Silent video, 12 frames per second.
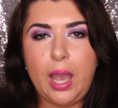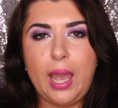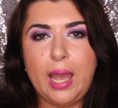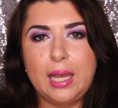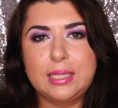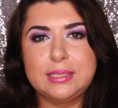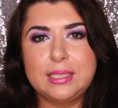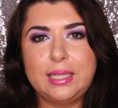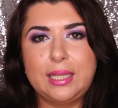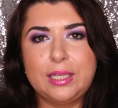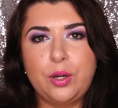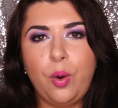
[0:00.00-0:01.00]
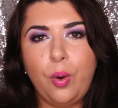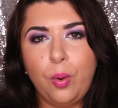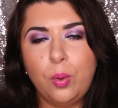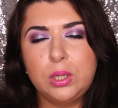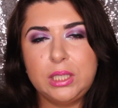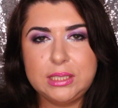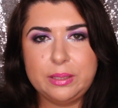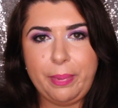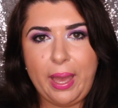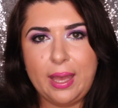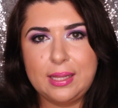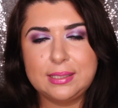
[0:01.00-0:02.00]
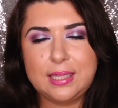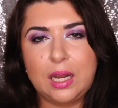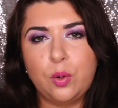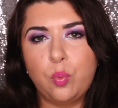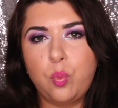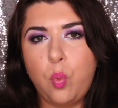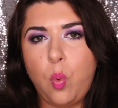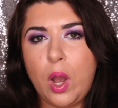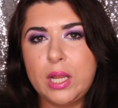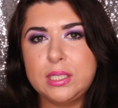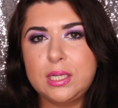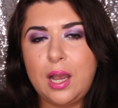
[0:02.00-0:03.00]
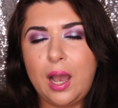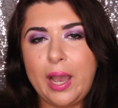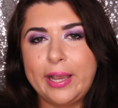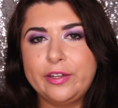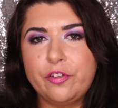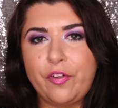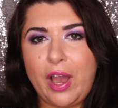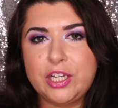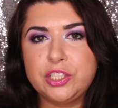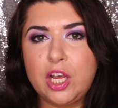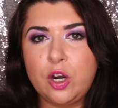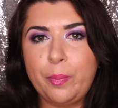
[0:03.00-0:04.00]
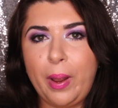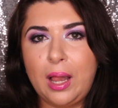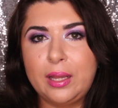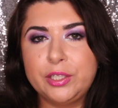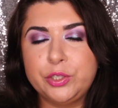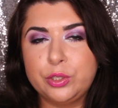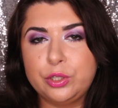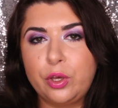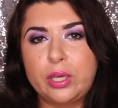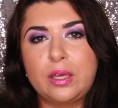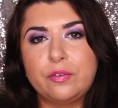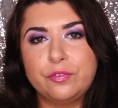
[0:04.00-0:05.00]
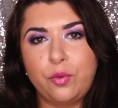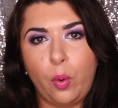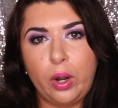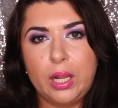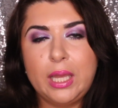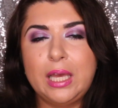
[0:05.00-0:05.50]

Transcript: And it wholly depends on what kind of eyeshadow palette you're looking for.